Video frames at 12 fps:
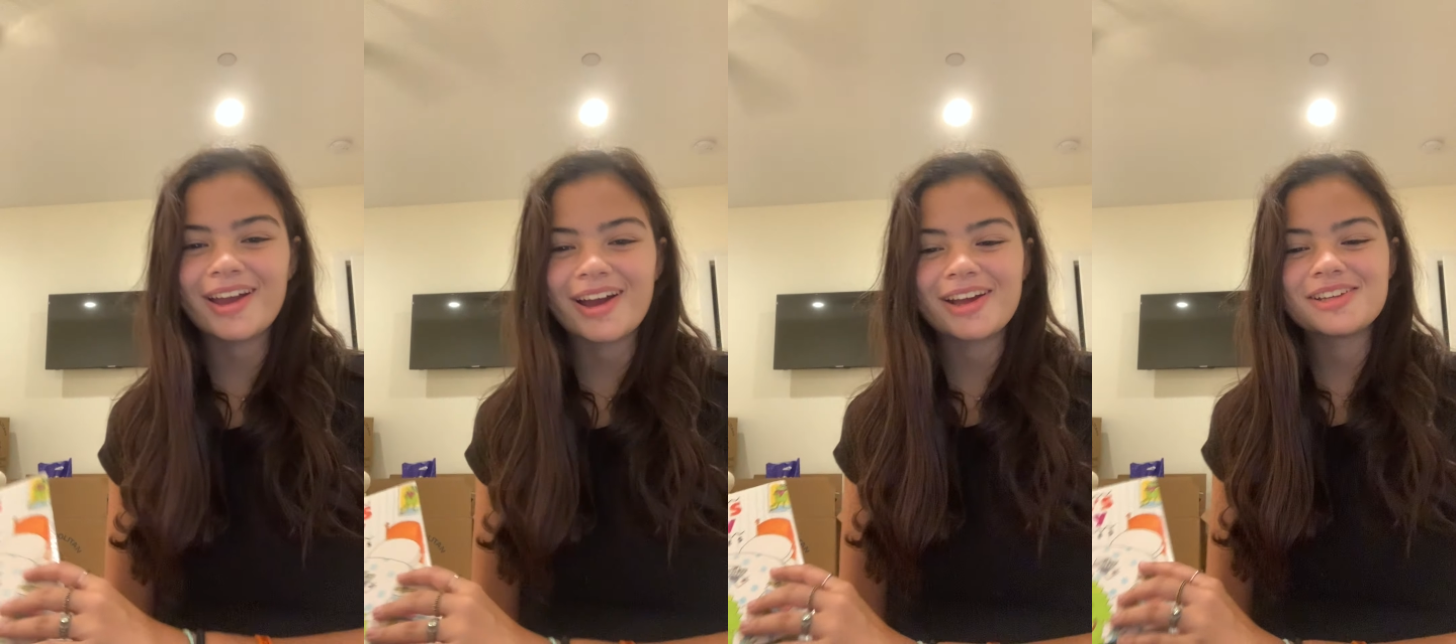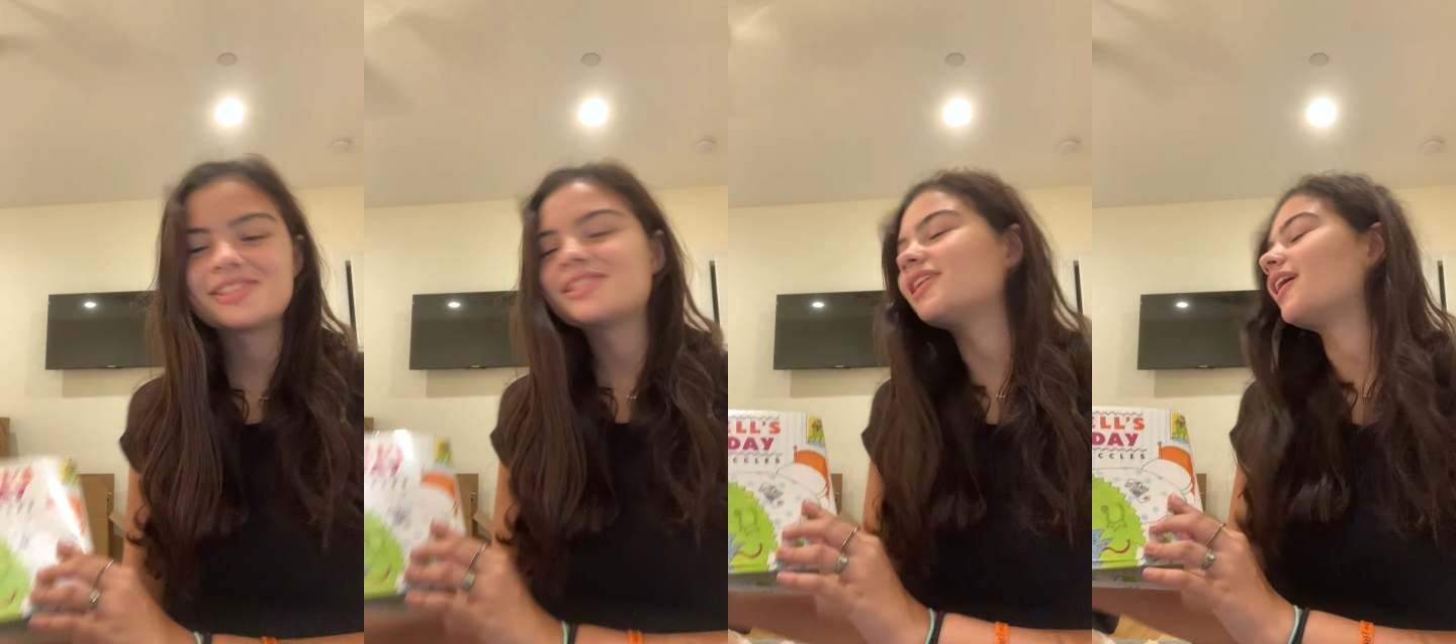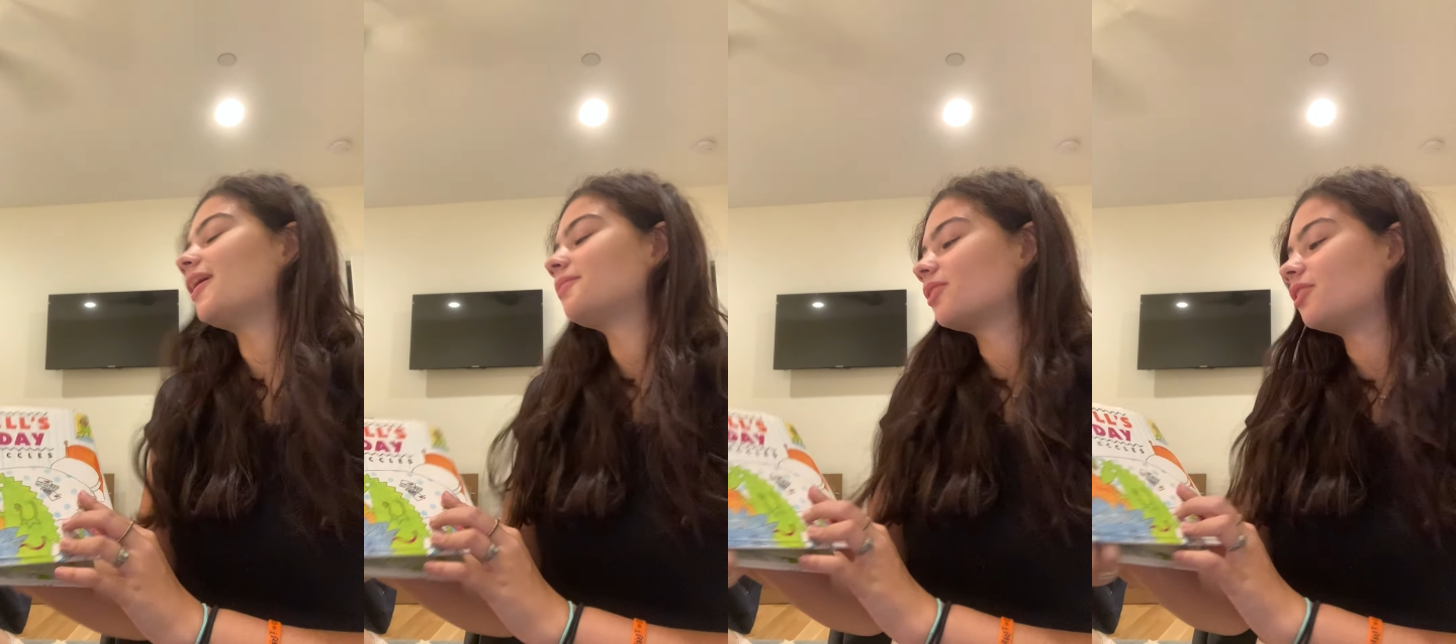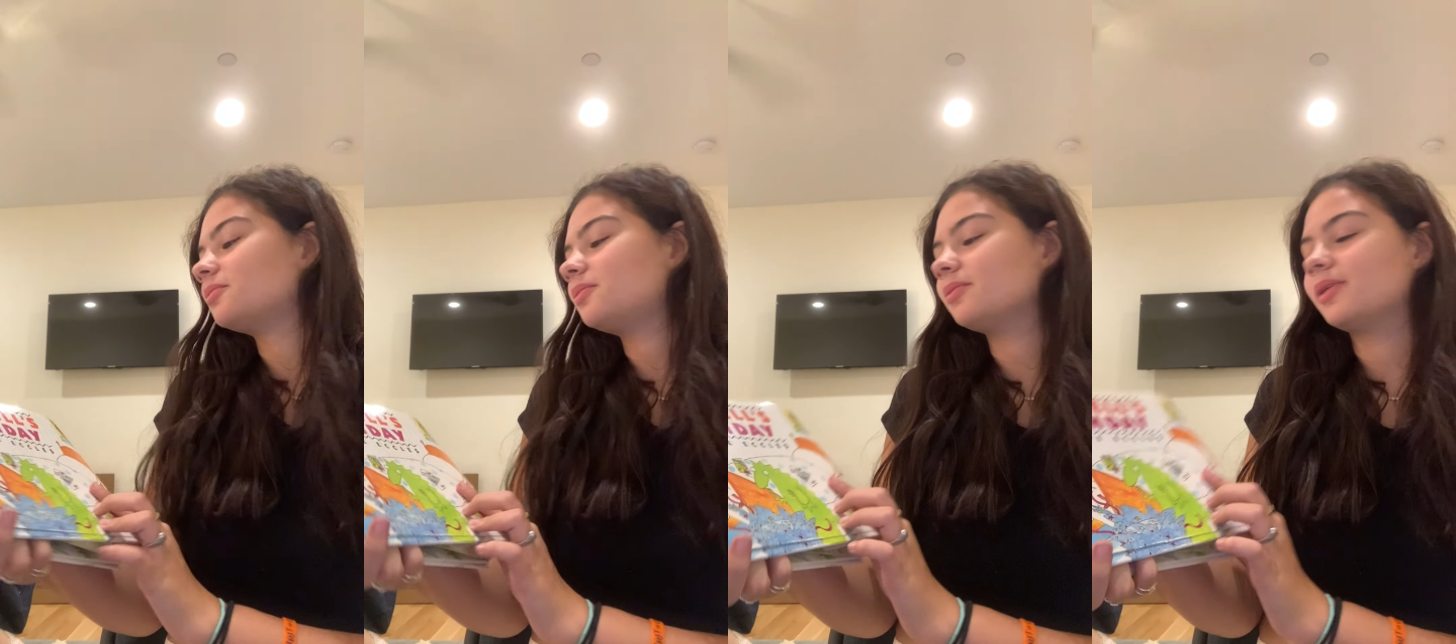guys, today I'm
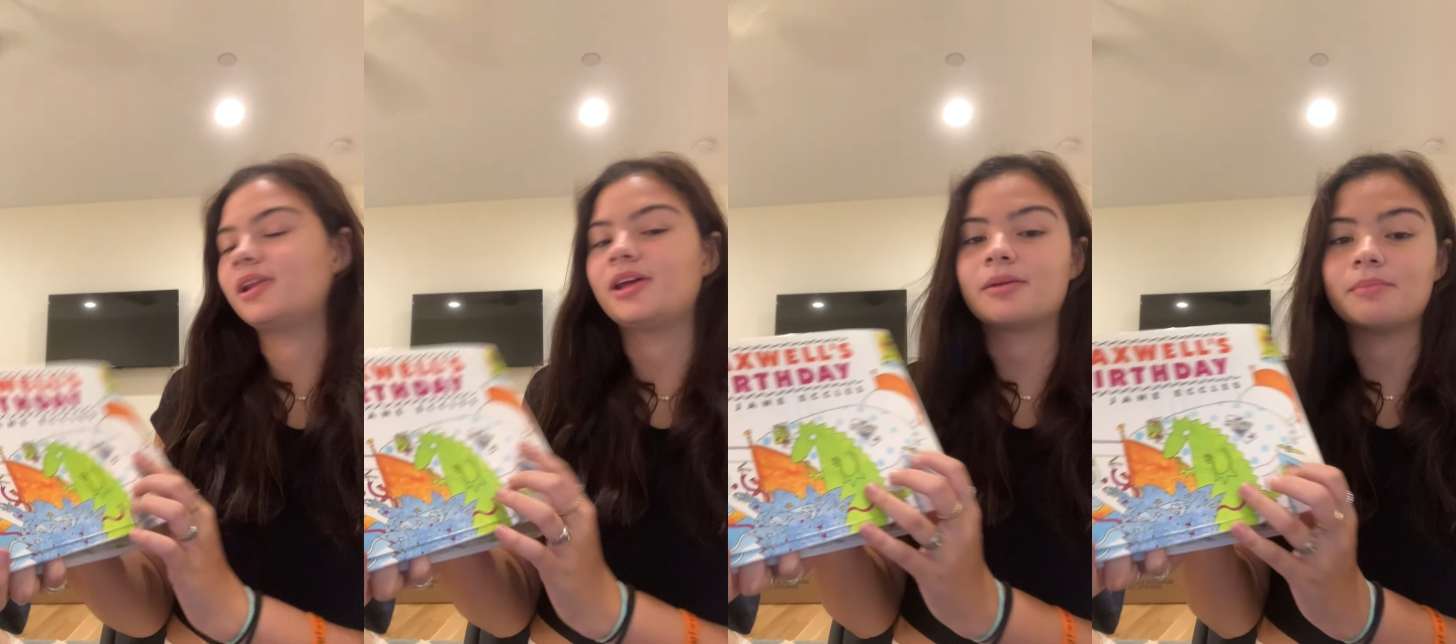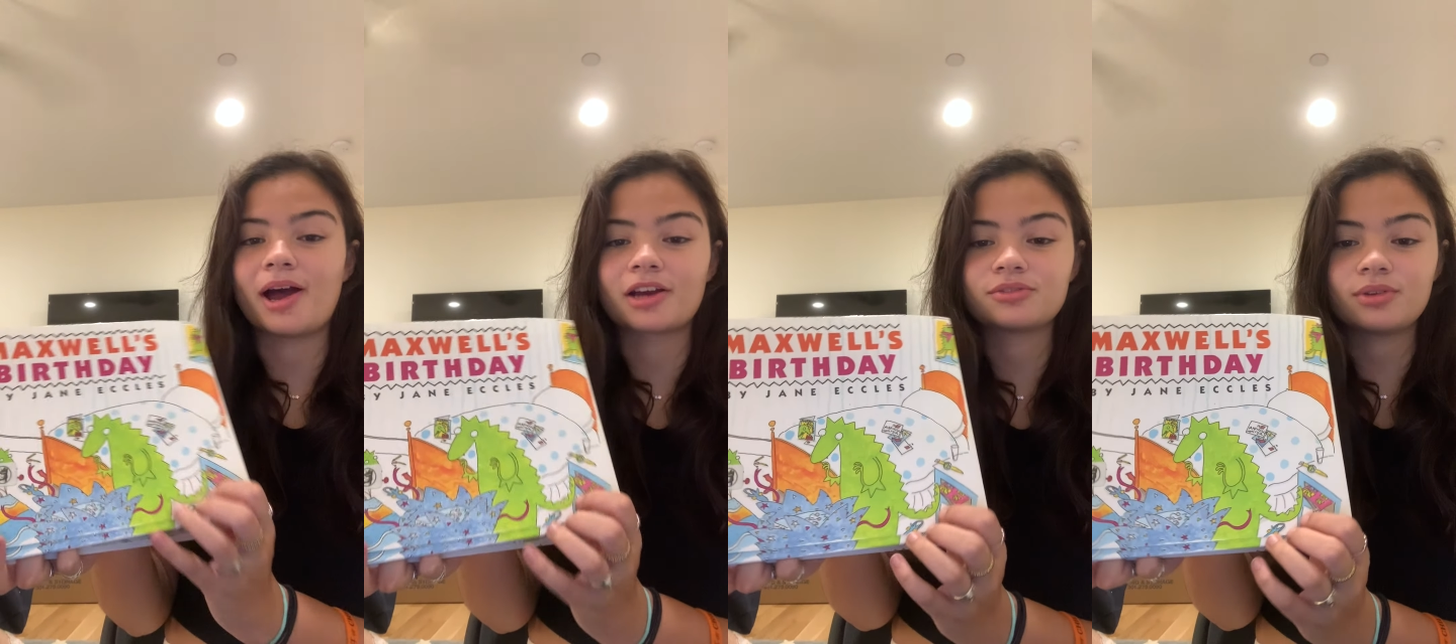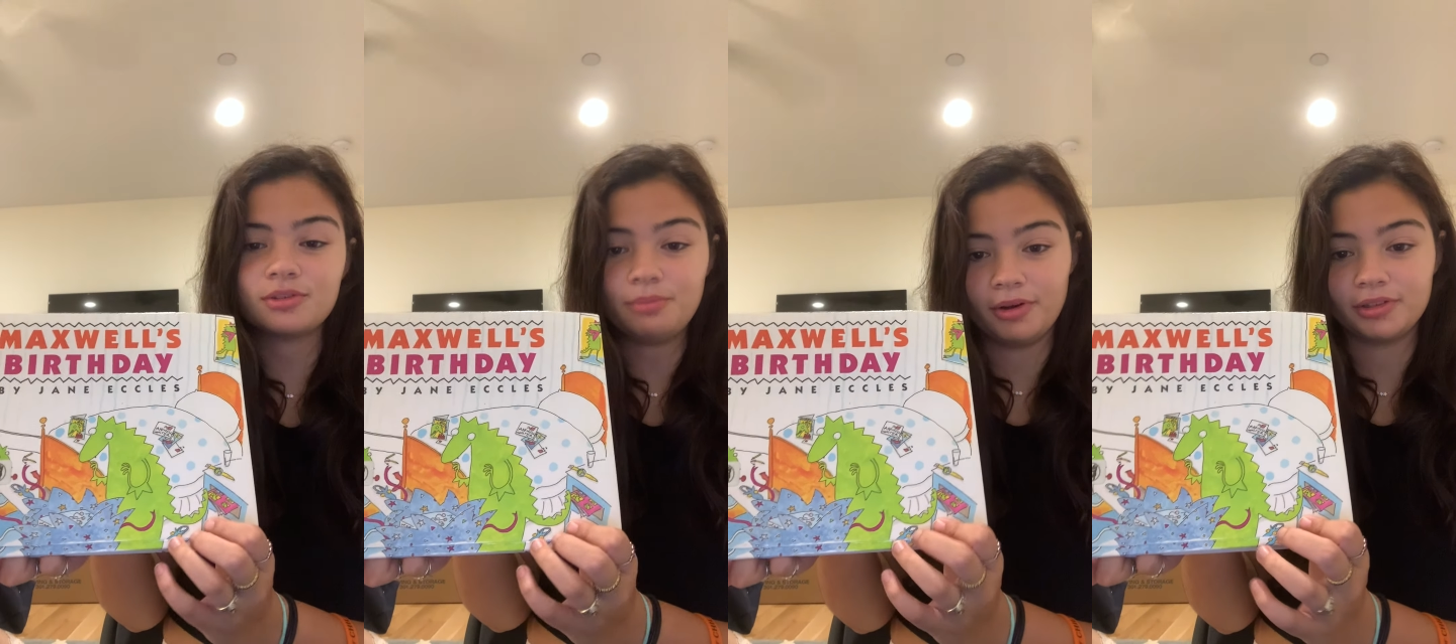going to be reading Maxwell's